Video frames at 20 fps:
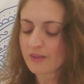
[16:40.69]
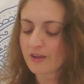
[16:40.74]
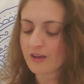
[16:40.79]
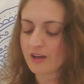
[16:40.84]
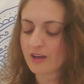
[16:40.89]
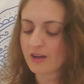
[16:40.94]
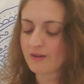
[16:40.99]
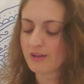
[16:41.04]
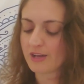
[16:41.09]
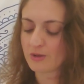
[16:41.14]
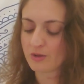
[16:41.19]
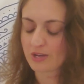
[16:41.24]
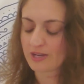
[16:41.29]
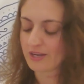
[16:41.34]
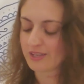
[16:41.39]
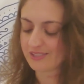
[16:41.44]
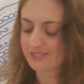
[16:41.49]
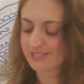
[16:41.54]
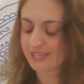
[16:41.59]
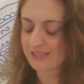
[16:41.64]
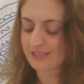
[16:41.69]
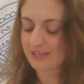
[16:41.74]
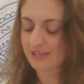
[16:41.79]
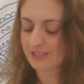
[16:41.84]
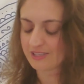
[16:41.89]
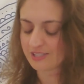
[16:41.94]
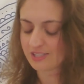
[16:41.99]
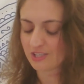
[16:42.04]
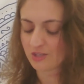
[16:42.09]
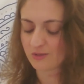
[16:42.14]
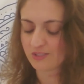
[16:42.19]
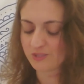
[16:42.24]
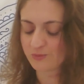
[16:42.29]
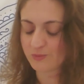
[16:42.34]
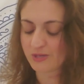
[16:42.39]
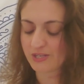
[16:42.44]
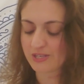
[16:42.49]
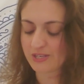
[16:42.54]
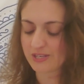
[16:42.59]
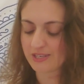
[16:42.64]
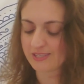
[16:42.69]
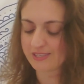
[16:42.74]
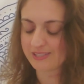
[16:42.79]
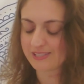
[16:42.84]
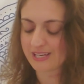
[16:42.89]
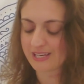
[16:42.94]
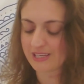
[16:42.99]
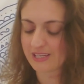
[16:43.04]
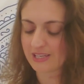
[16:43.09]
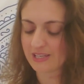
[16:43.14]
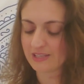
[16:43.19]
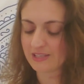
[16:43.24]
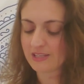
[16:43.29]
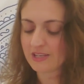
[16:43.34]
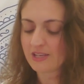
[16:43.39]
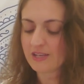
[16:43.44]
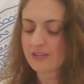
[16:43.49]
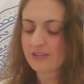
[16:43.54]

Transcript: Uh, and, and, I'll say that, I'll tell you, explain it in a second.